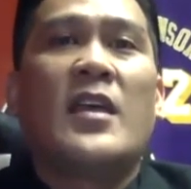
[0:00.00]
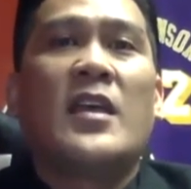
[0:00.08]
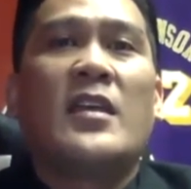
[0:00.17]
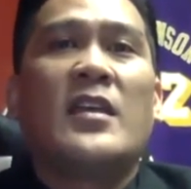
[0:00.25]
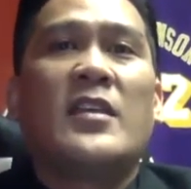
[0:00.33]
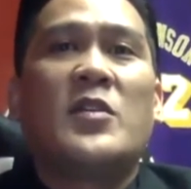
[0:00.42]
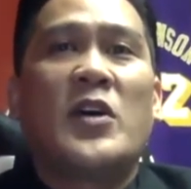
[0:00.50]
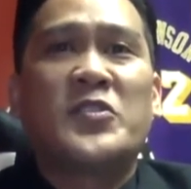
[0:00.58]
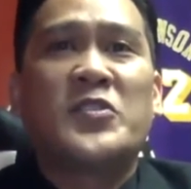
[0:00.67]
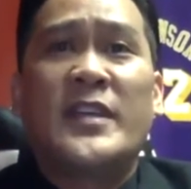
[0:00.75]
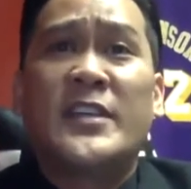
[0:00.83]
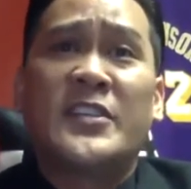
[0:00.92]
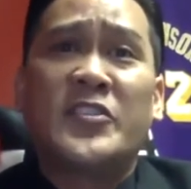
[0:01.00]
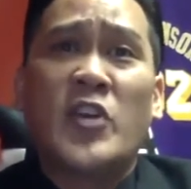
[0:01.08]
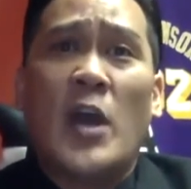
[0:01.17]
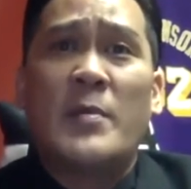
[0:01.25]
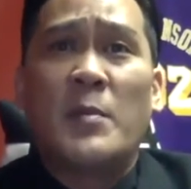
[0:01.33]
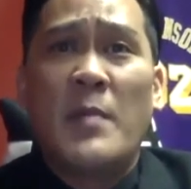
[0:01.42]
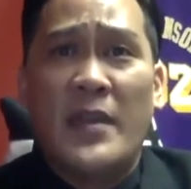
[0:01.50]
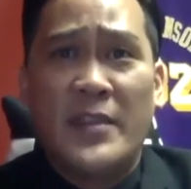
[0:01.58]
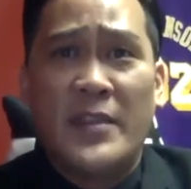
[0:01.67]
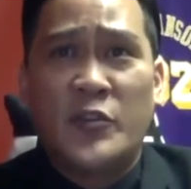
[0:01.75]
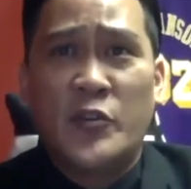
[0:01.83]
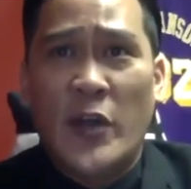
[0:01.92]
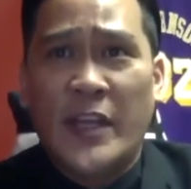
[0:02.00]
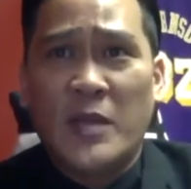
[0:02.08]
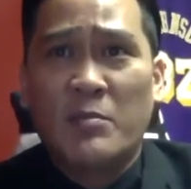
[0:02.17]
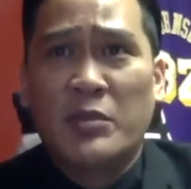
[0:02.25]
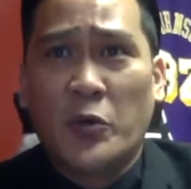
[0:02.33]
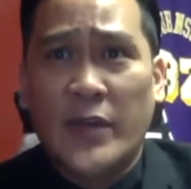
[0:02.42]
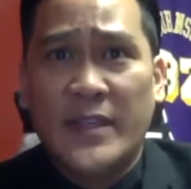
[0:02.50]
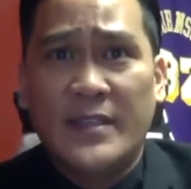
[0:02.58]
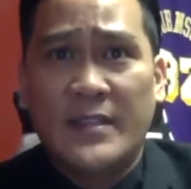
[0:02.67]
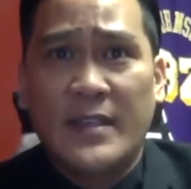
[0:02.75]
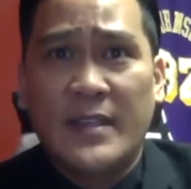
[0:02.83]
You also need to describe your methods for training employees.